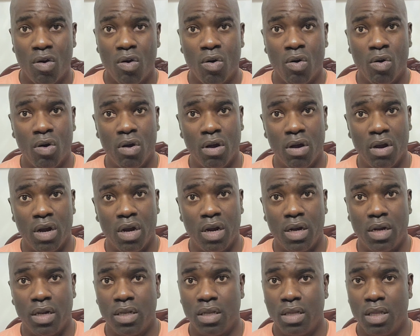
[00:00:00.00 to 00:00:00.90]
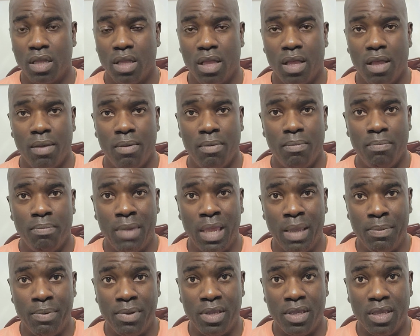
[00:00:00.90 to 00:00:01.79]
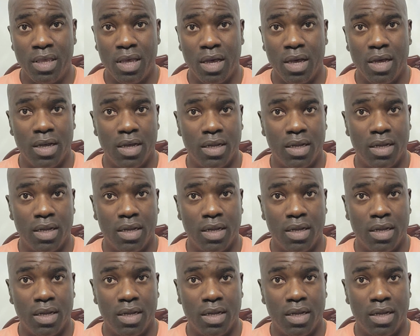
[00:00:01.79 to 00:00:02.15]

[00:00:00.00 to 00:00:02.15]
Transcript: or maybe